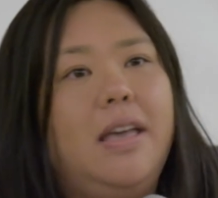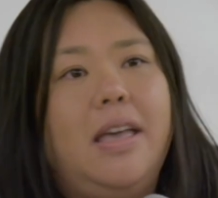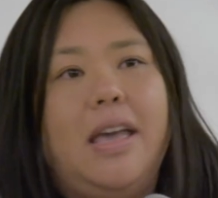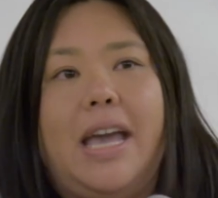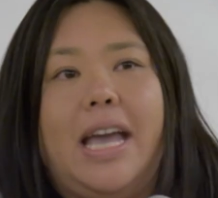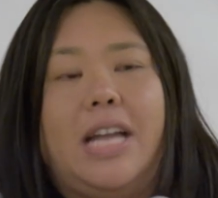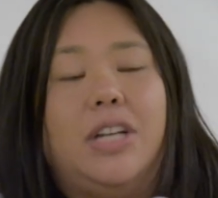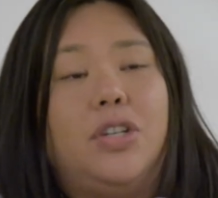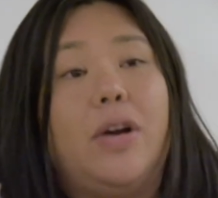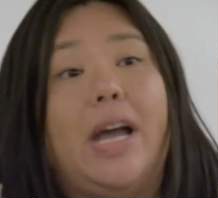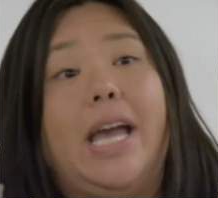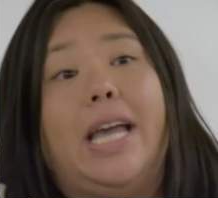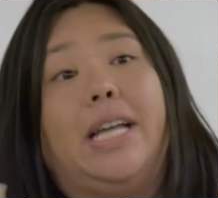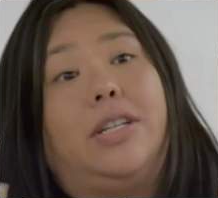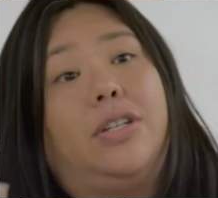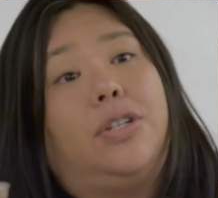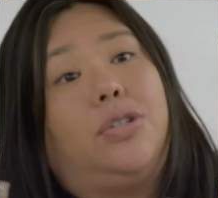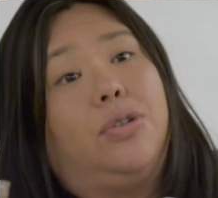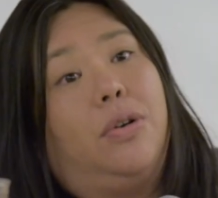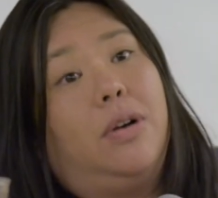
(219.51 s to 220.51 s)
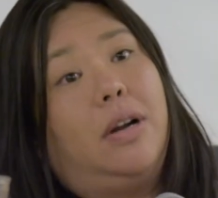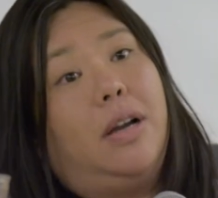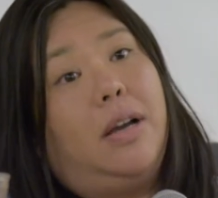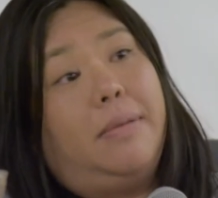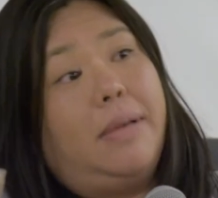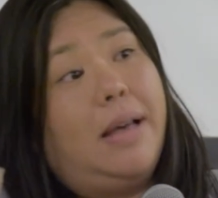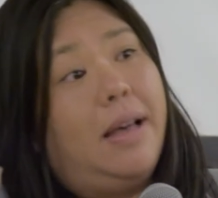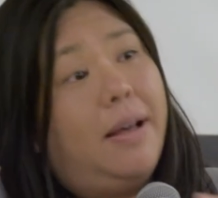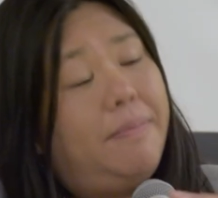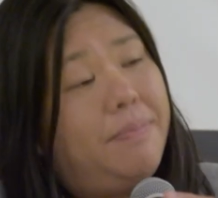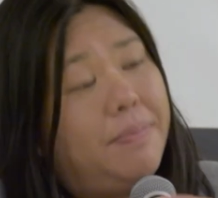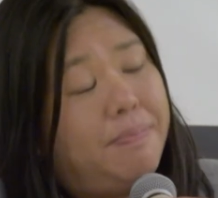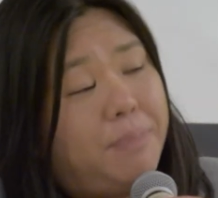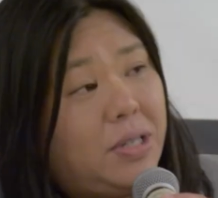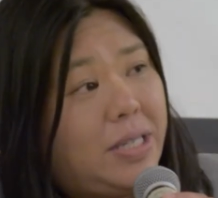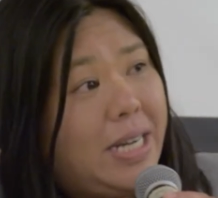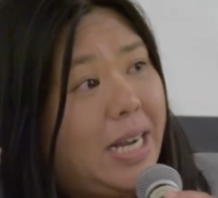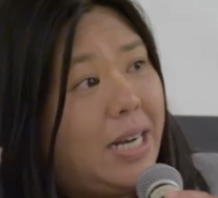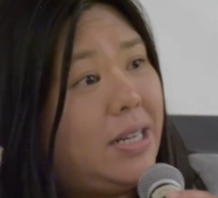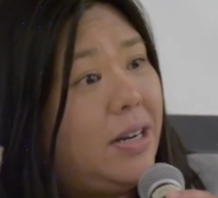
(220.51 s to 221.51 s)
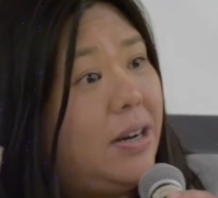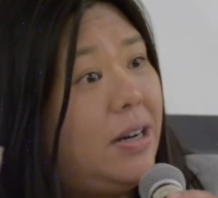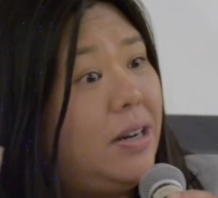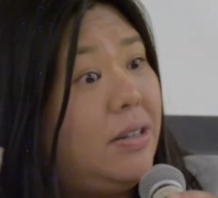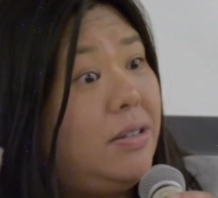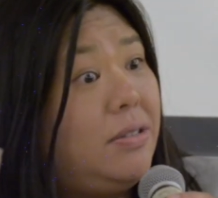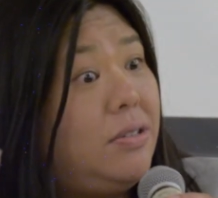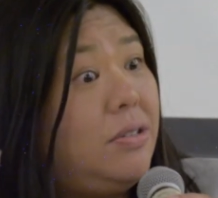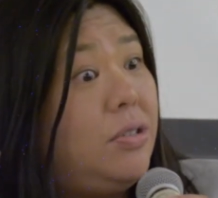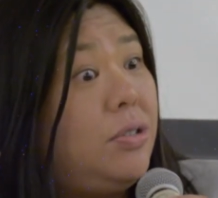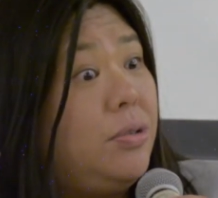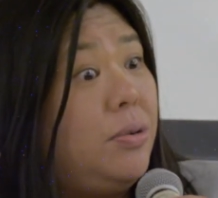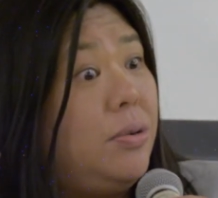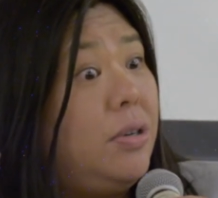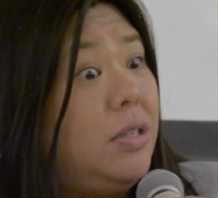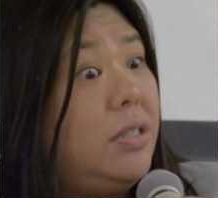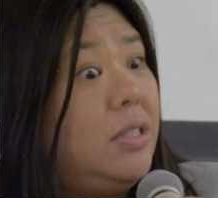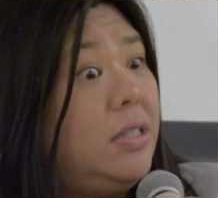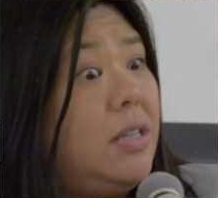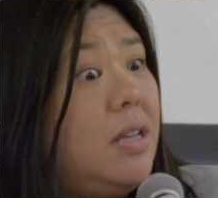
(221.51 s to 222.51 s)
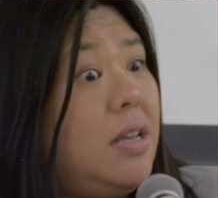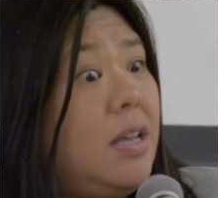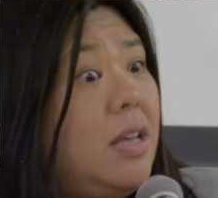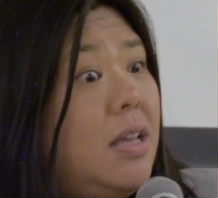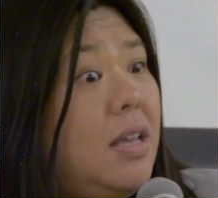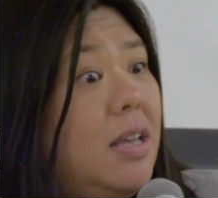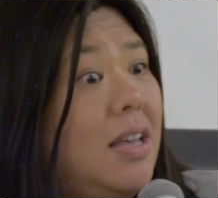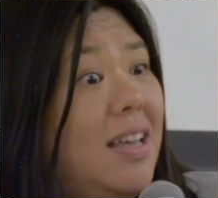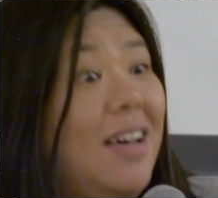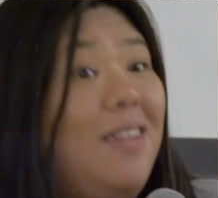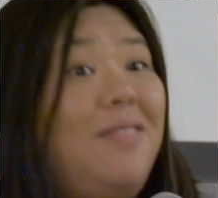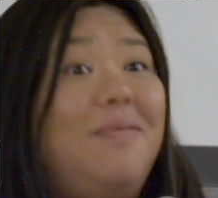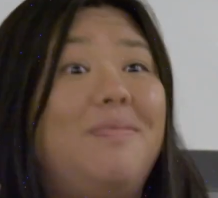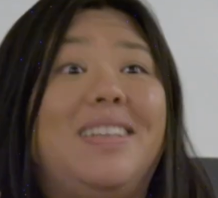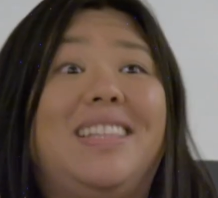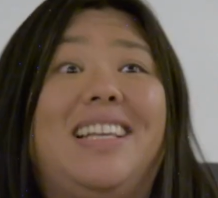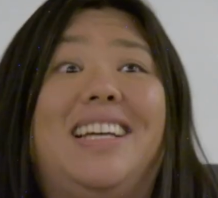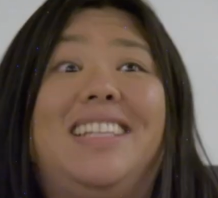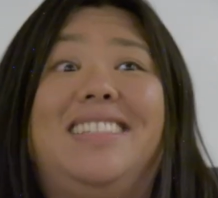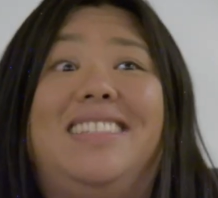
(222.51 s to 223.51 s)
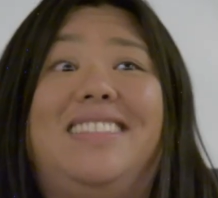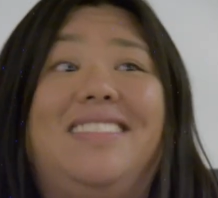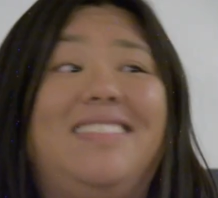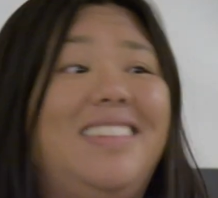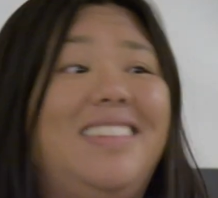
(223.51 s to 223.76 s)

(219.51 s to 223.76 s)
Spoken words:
in trying to protect our shores. Oh, that's.